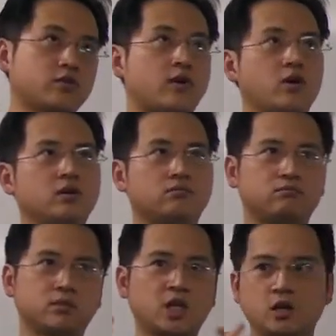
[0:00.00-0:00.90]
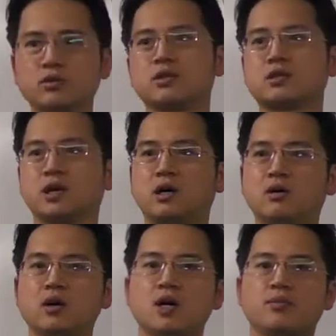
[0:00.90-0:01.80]
of all, it kills the
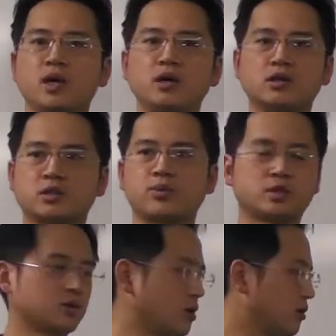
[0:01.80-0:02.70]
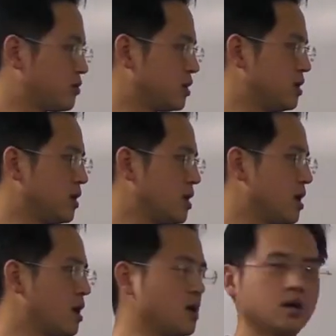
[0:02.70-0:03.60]
cell, but it also preserves the
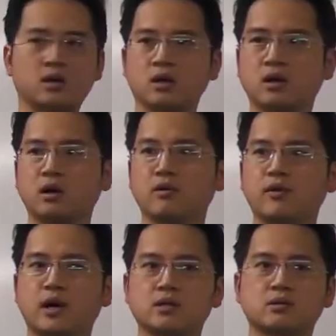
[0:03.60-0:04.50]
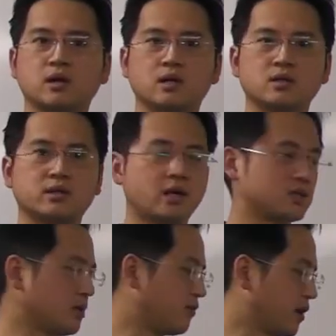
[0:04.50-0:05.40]
DNA and all of that so that it's
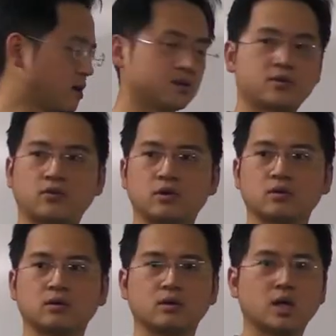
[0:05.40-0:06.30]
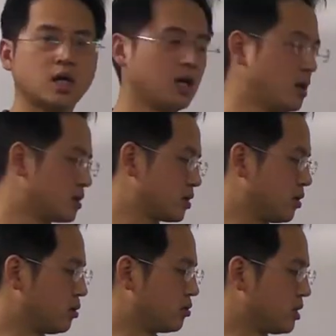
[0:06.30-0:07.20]
nicely fixed for you.
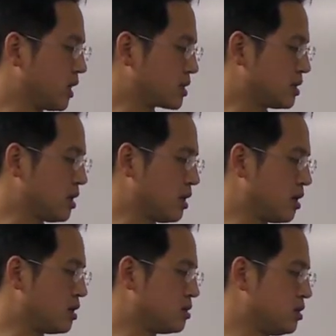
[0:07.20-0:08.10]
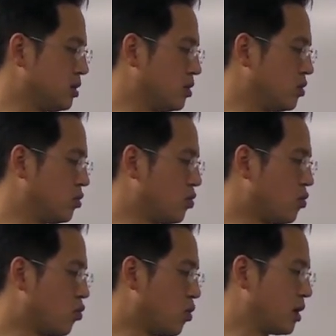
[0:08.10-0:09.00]
So the next thing is you
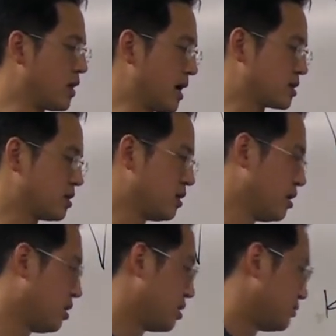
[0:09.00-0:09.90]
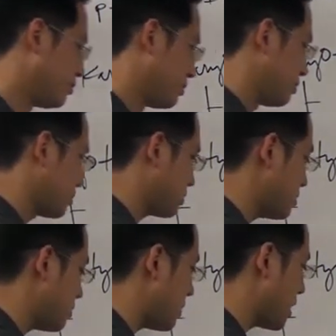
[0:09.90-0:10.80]
would actually
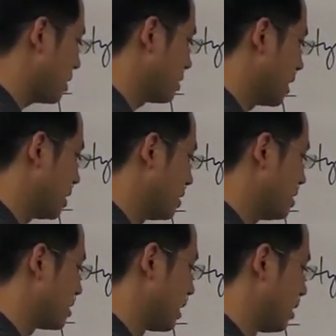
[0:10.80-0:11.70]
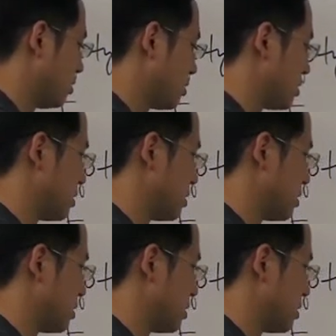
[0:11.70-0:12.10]
take these cells.